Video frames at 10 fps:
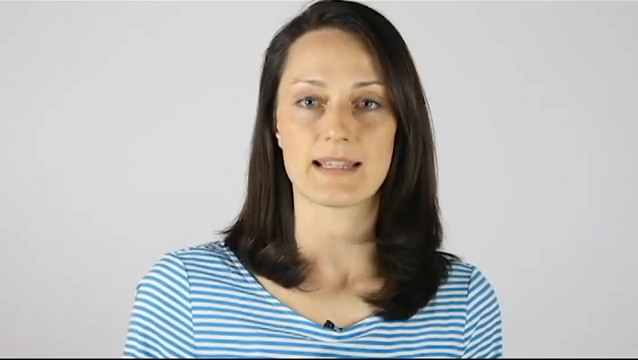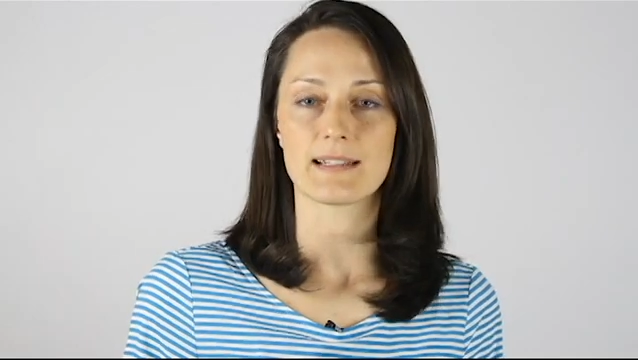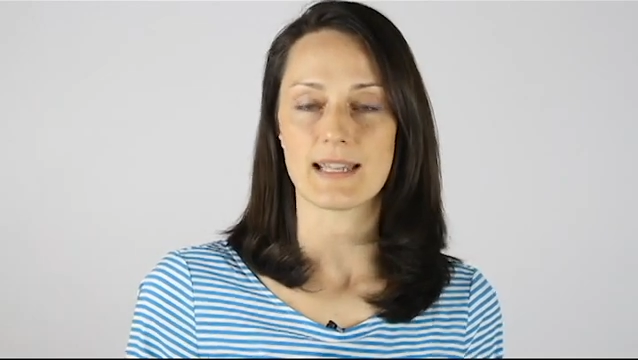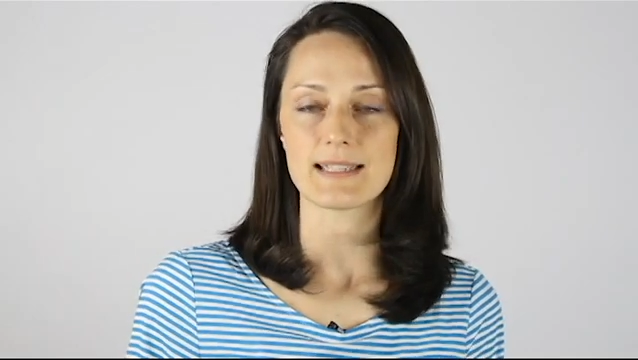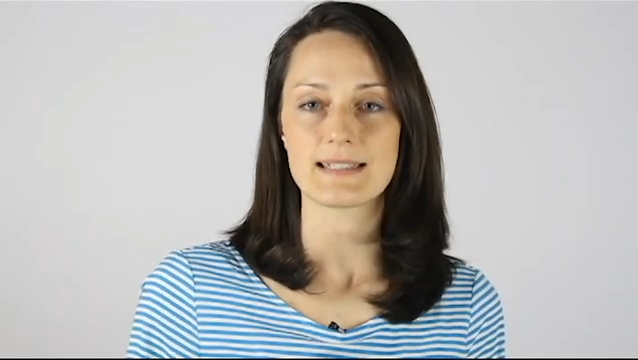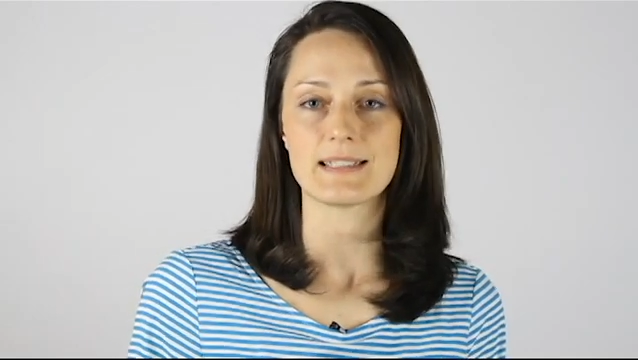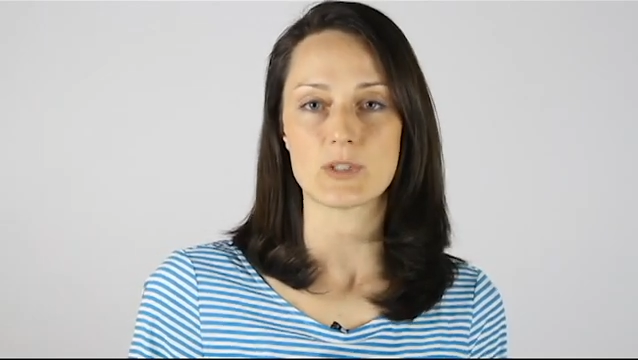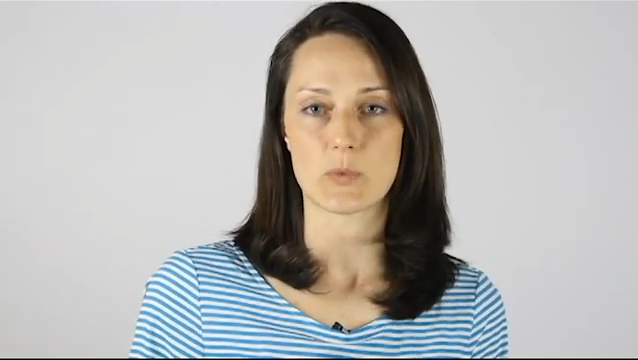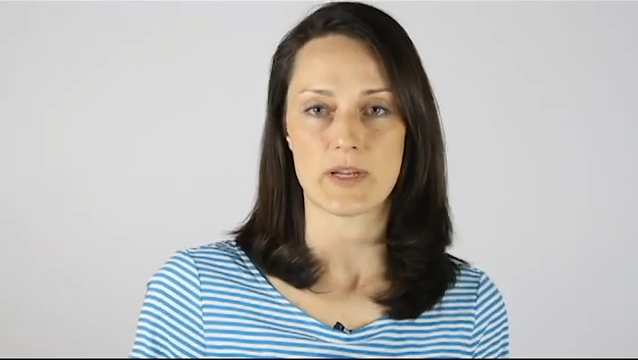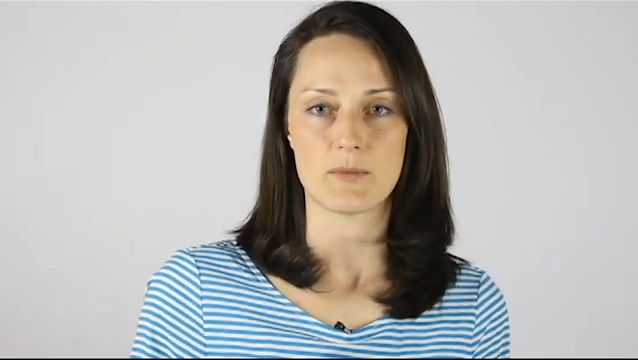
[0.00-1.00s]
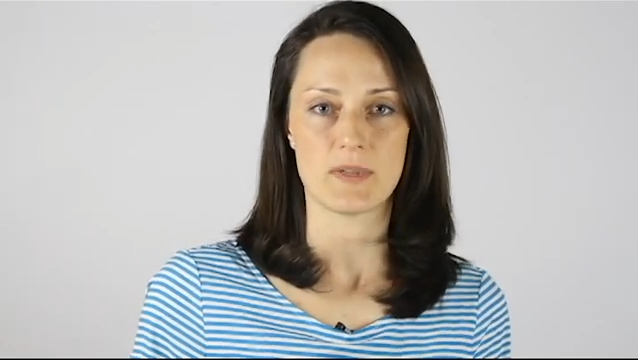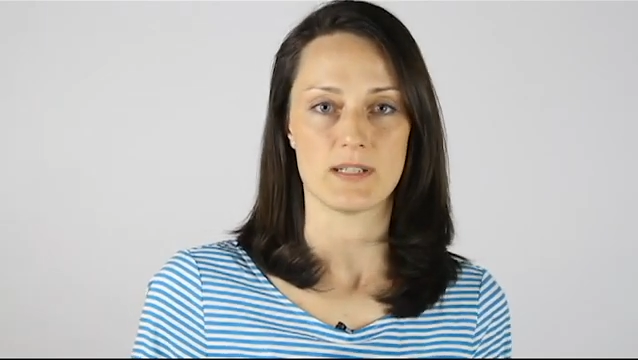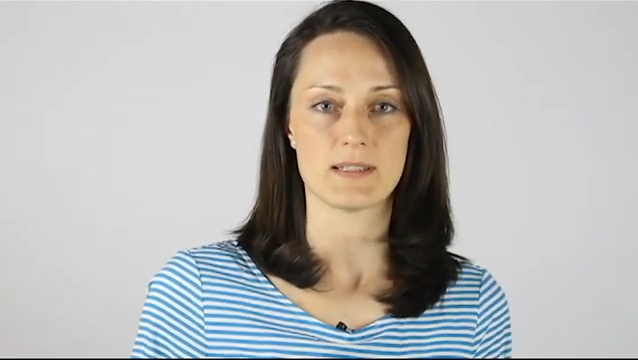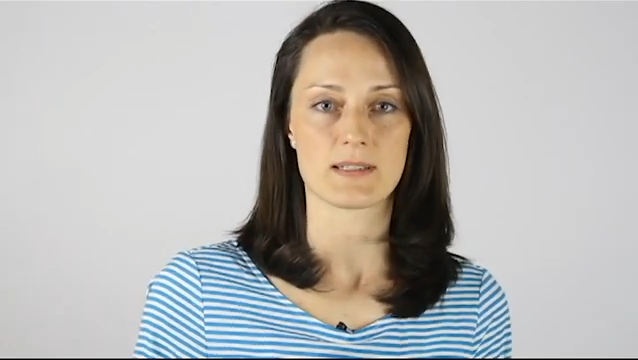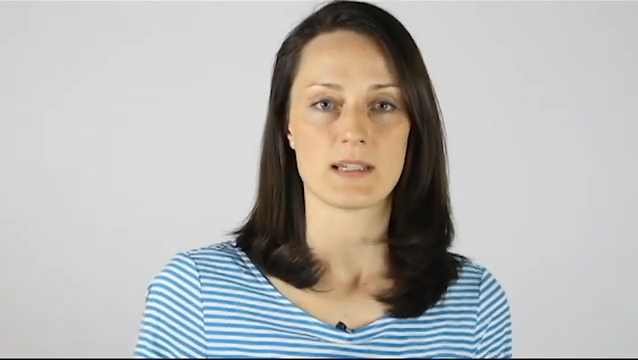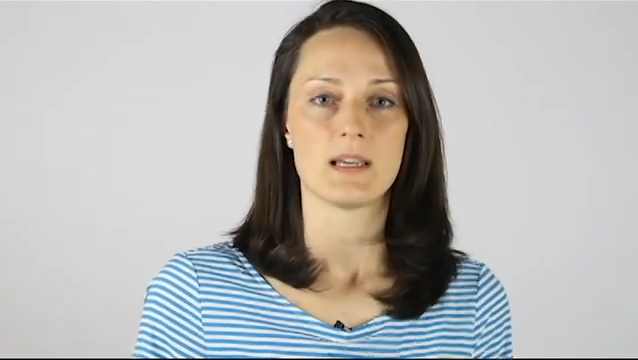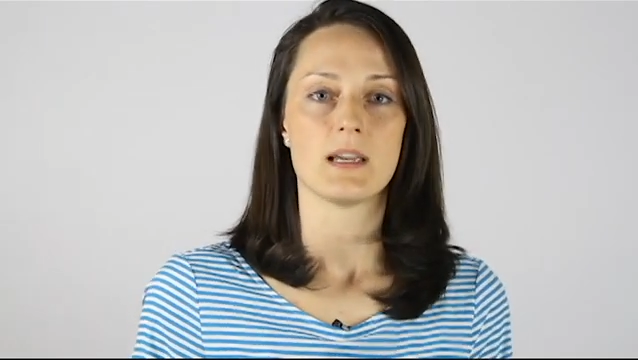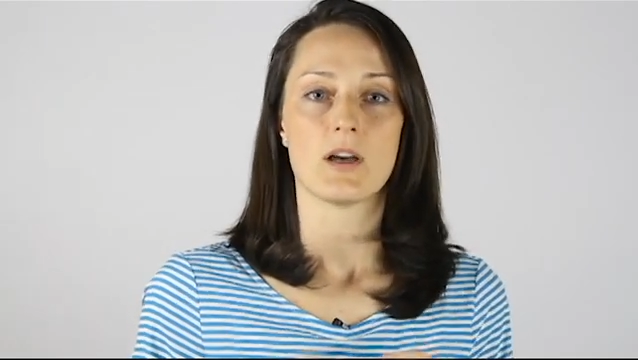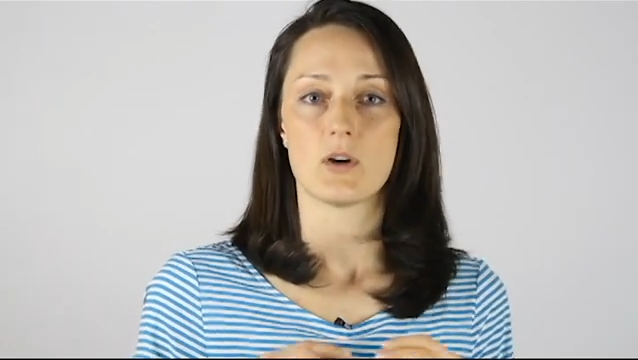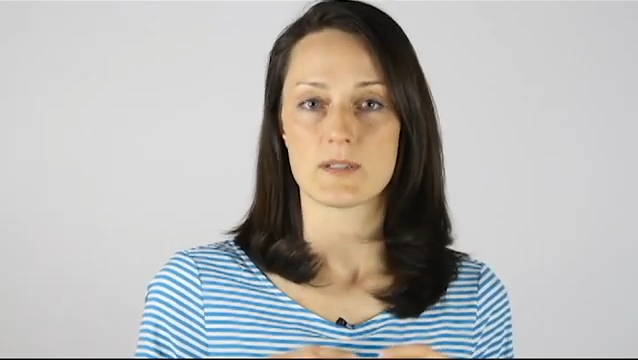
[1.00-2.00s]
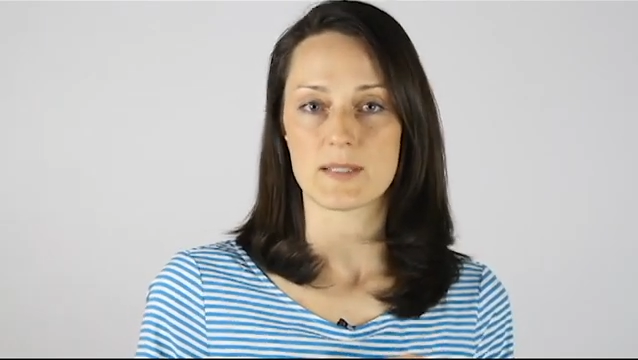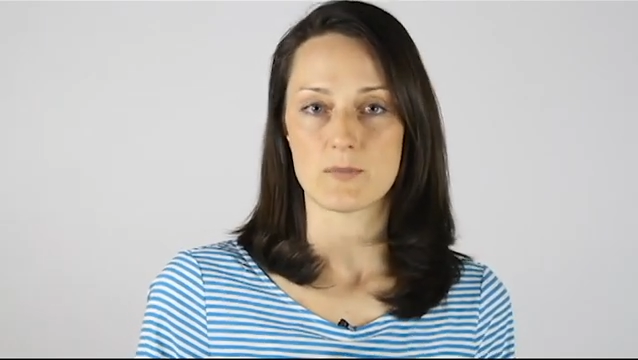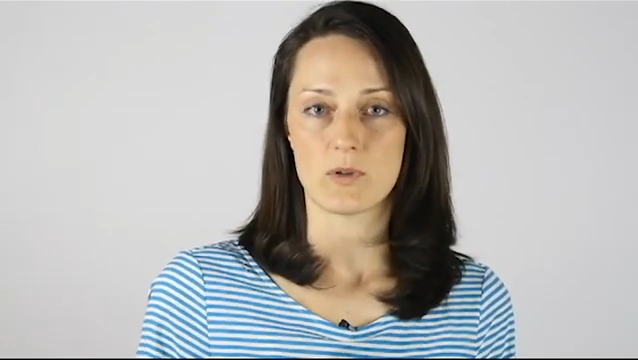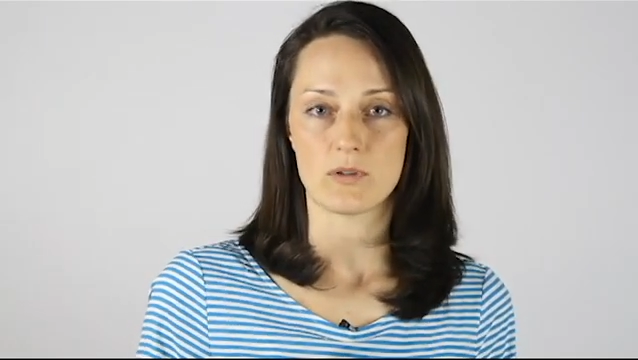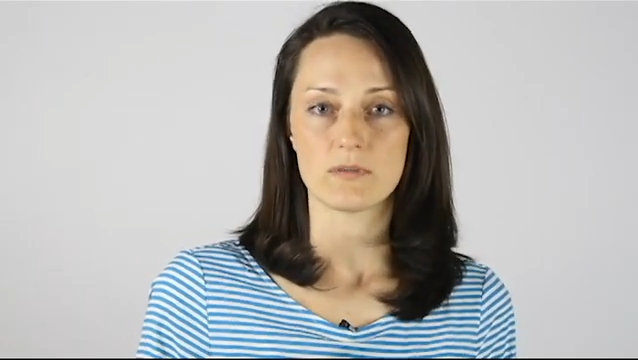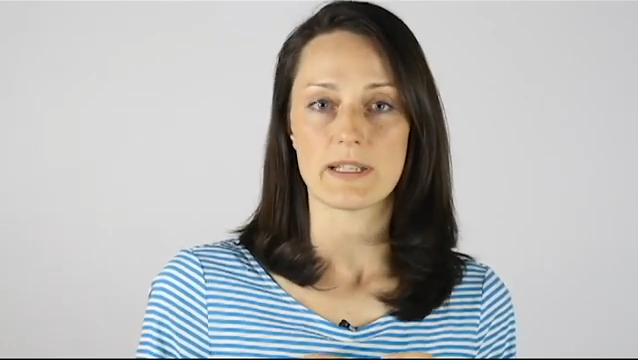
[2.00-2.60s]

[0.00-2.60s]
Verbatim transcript: in less than 20 minutes on a small,